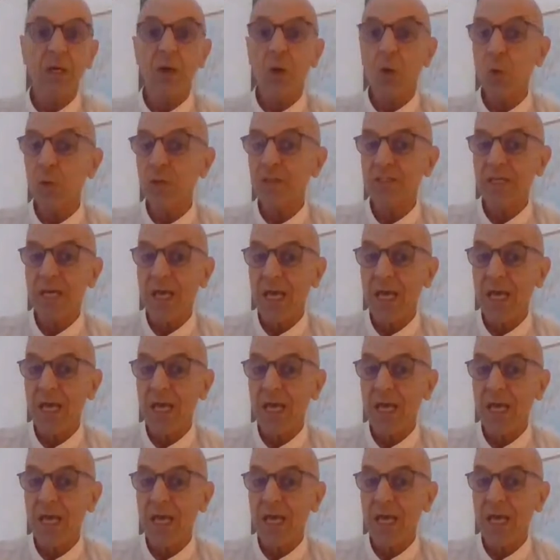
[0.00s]
which I
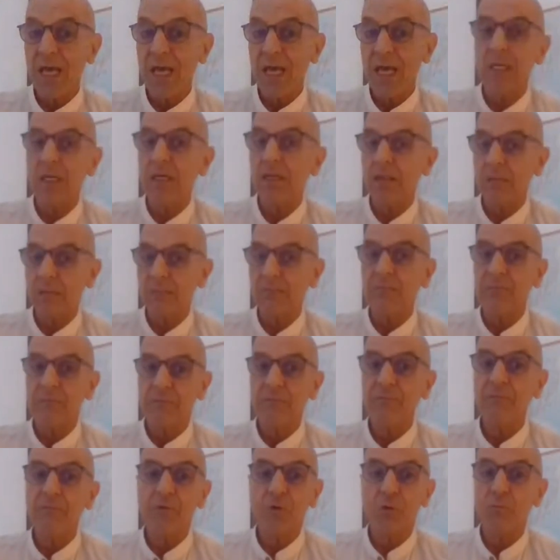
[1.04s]
had very clear
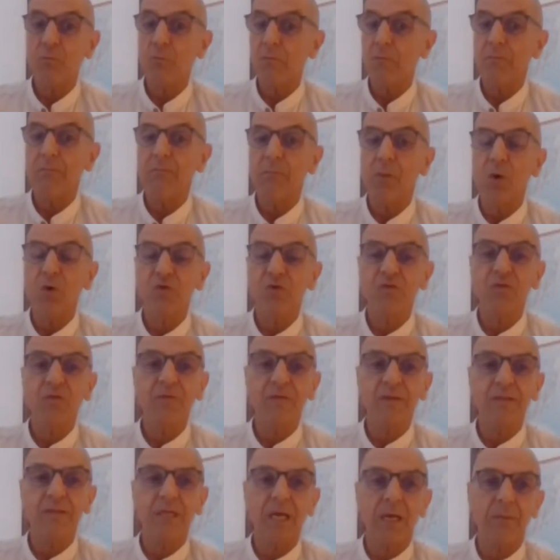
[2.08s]
for most of
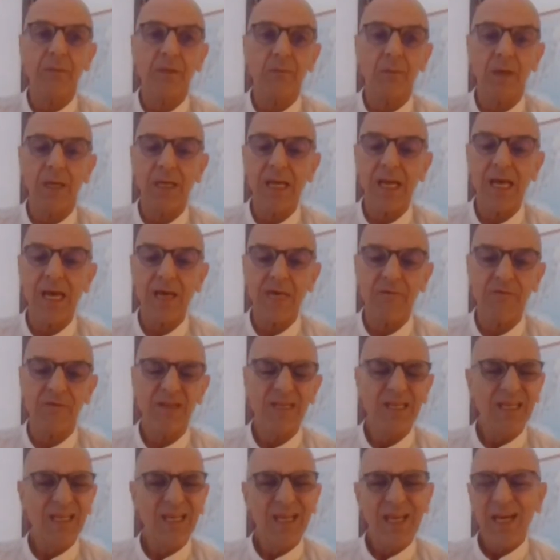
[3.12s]
the time in my life.
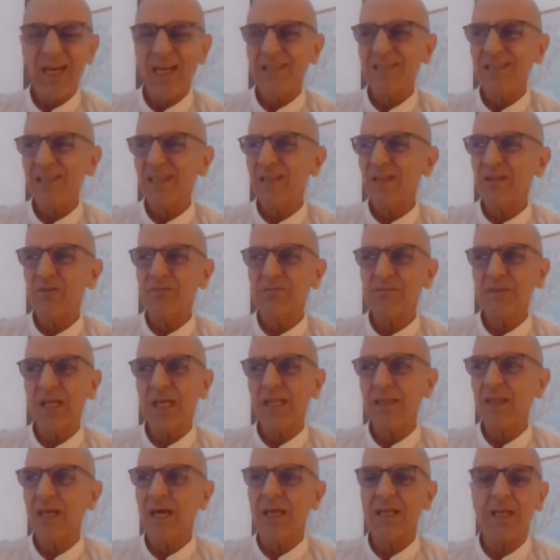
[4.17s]
Said, no,
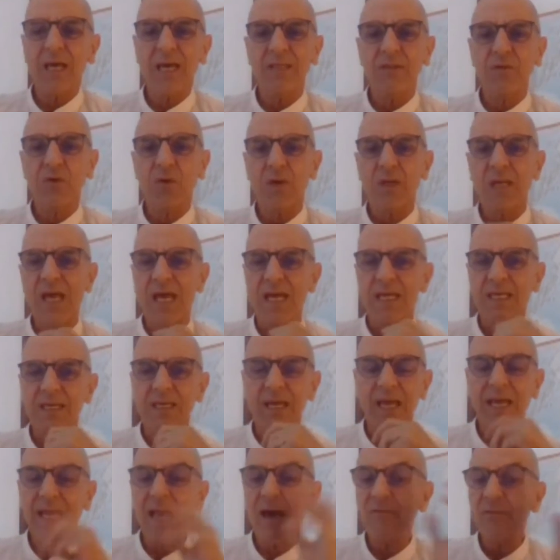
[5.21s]
that I don't like.
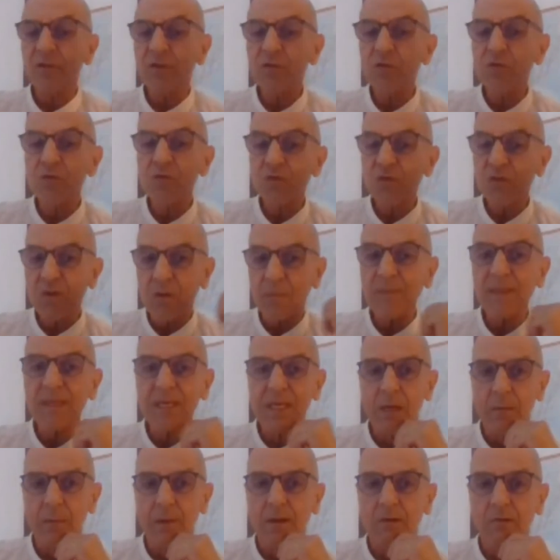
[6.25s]
I have to do
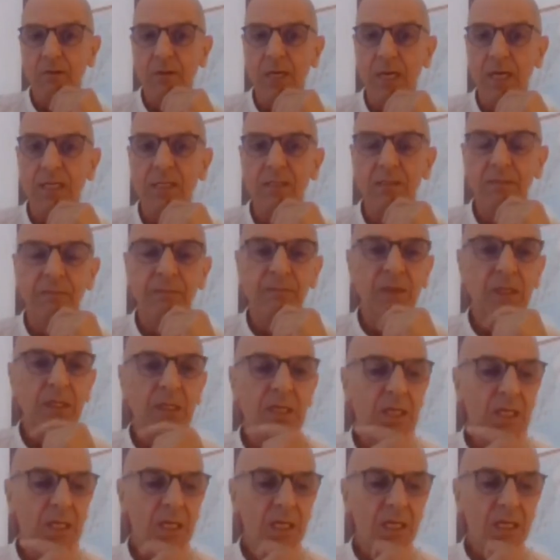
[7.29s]
something about that.
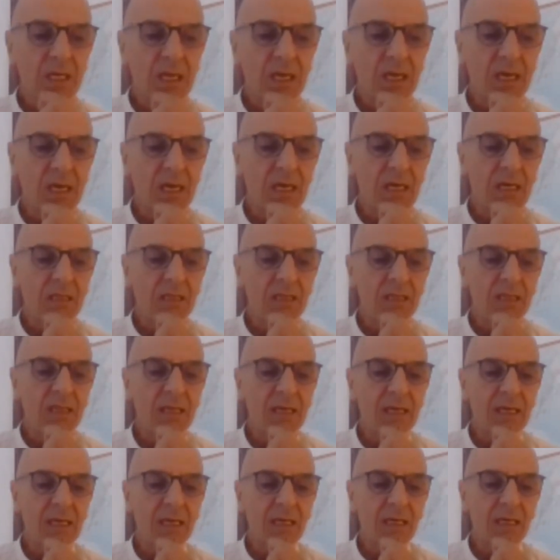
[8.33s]
And
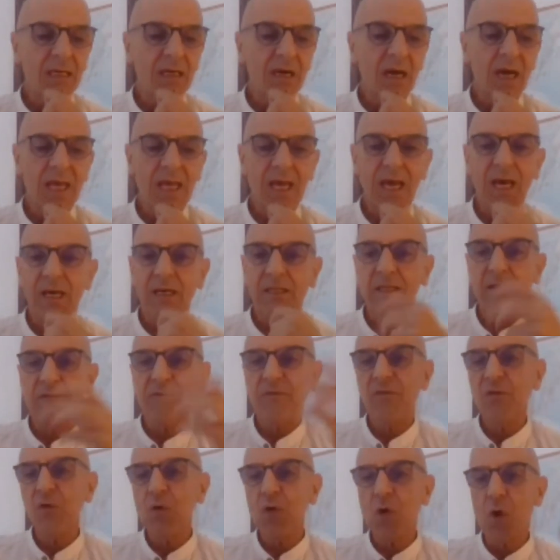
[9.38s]
then I had a
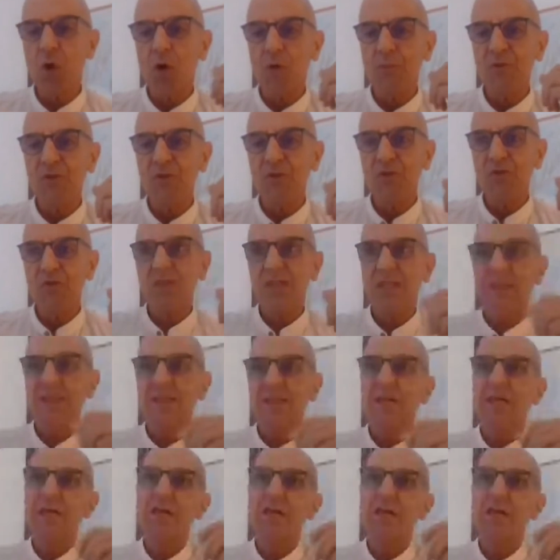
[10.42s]
few options, and
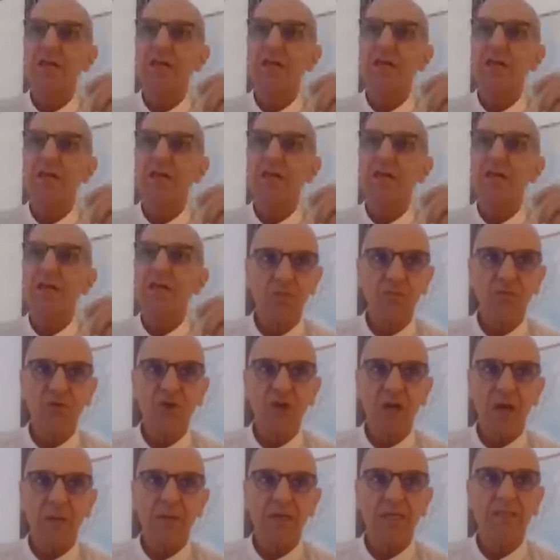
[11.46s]
then I met some
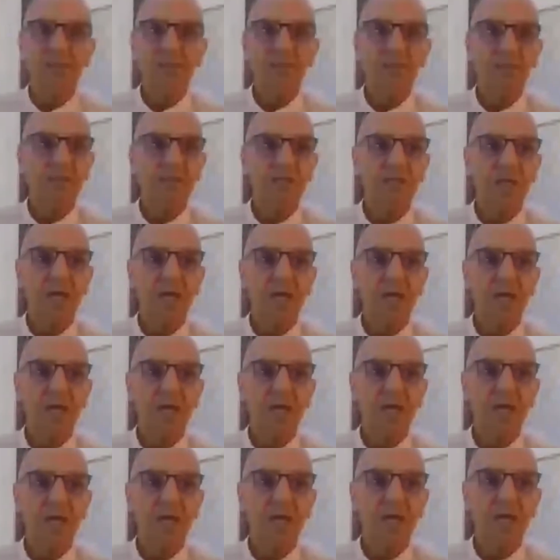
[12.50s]
shamans in the
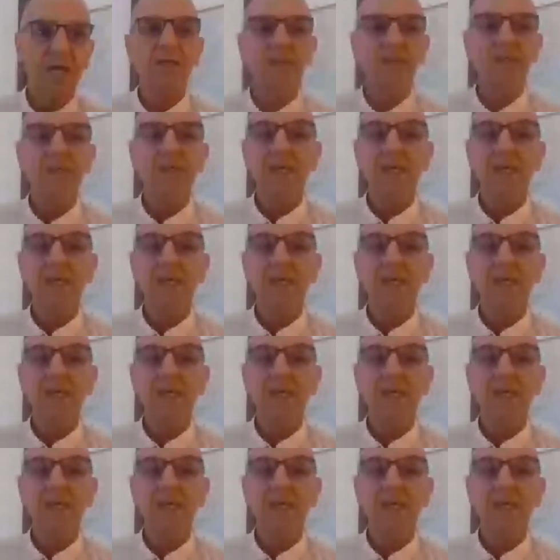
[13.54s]
Amazon, and